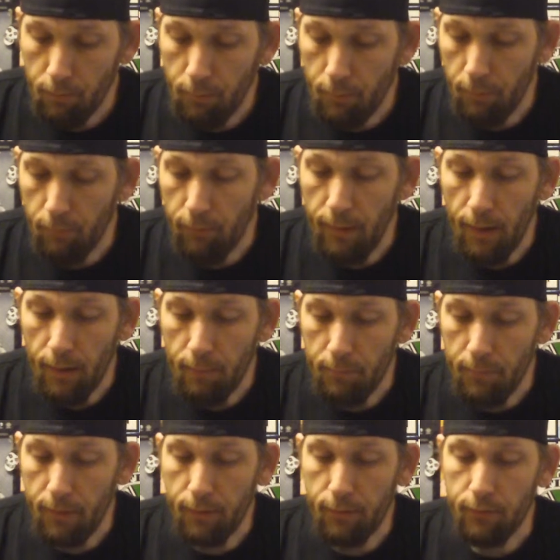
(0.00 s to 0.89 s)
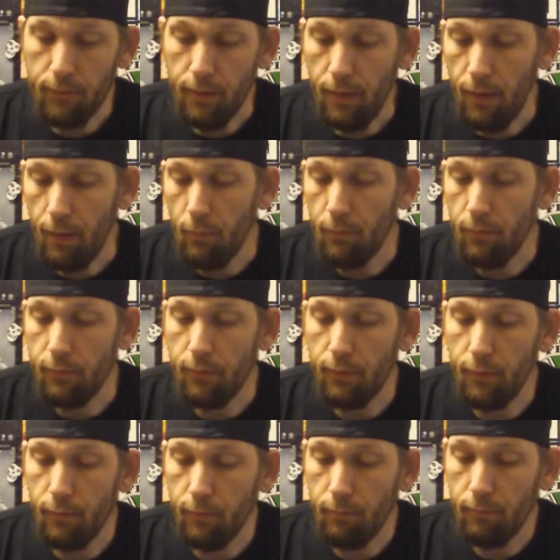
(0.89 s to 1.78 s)
But with that being said, I went
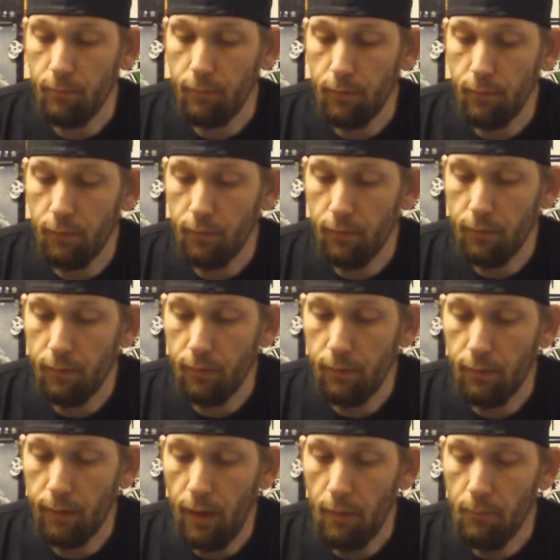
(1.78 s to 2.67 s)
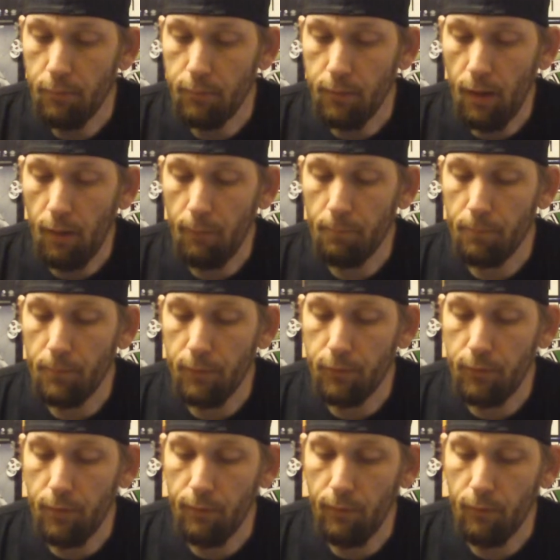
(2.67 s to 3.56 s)
to the GameStop to
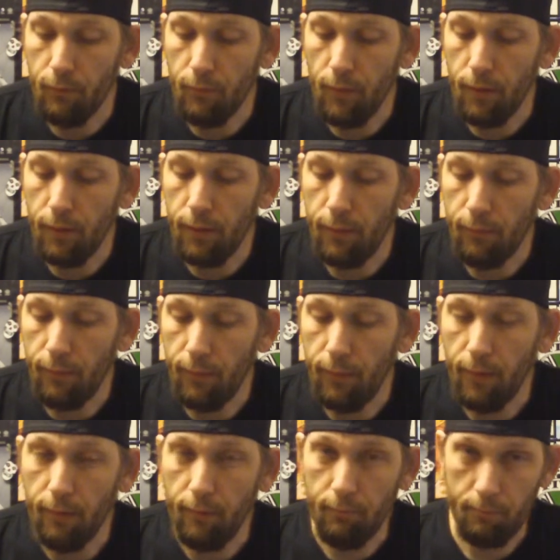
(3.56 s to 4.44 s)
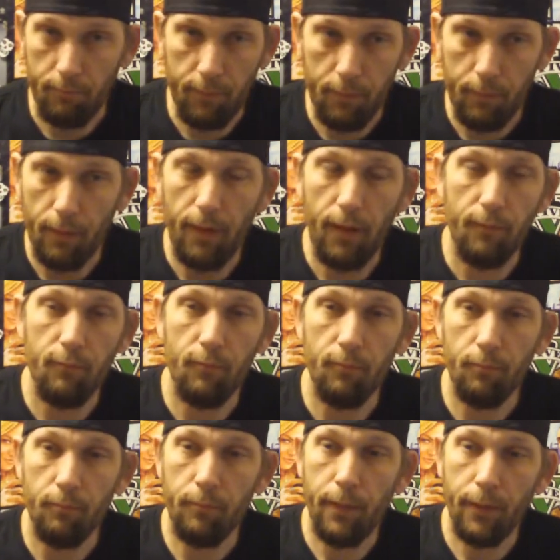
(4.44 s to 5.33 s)
see if I can find anything that maybe I
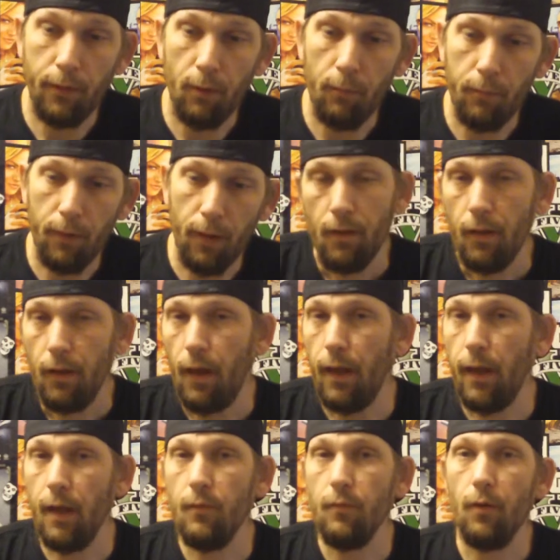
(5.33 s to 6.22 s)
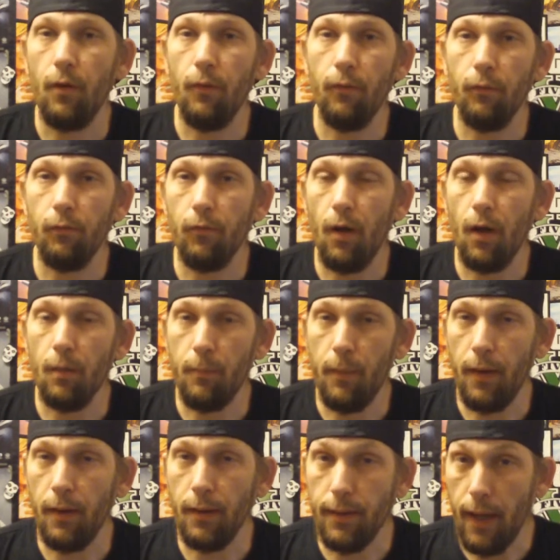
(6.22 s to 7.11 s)
haven't picked up yet. I have all the Rock
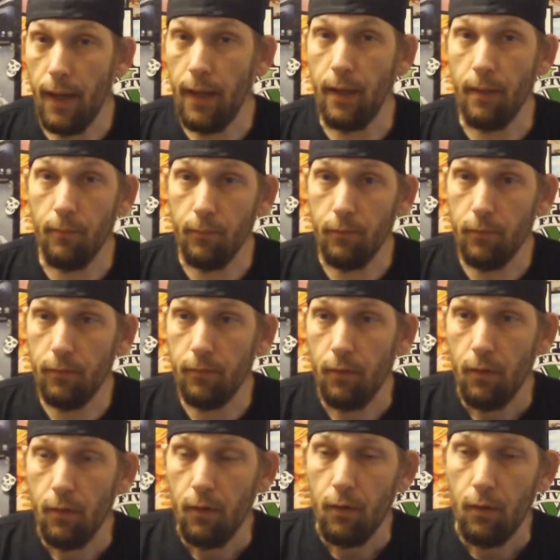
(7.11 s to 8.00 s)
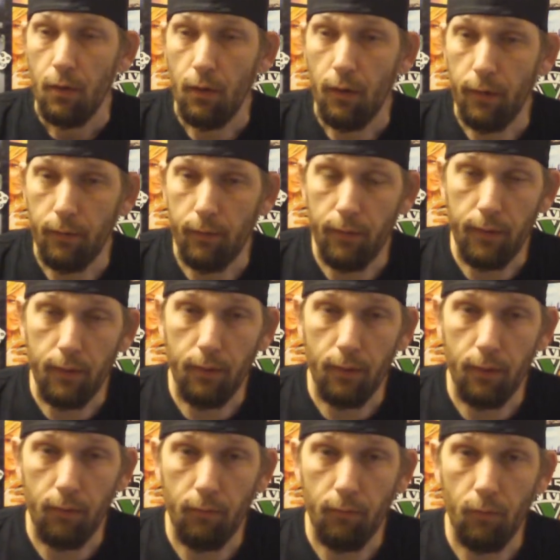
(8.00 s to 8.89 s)
Band games, like the
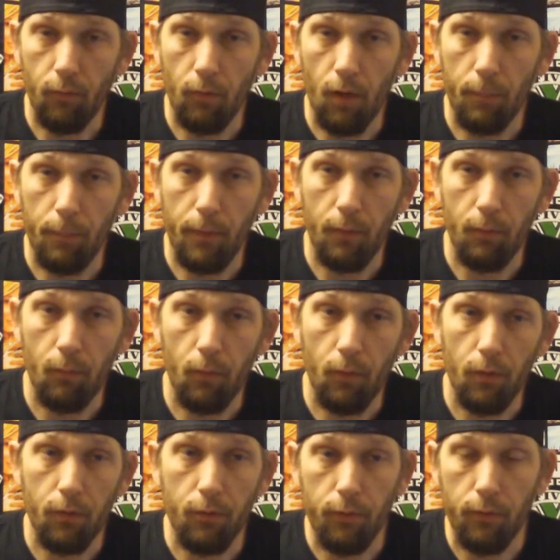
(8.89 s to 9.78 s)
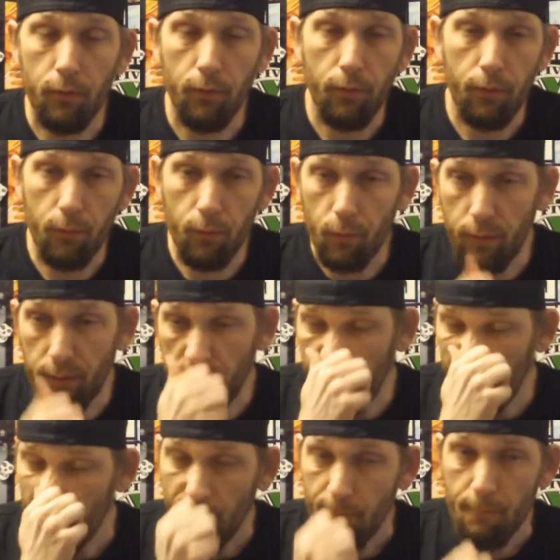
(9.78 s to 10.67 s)
Rock Band 1, 2,
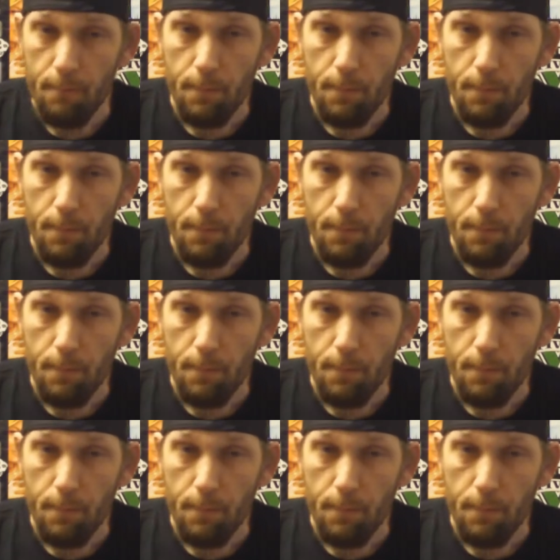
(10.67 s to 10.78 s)
3.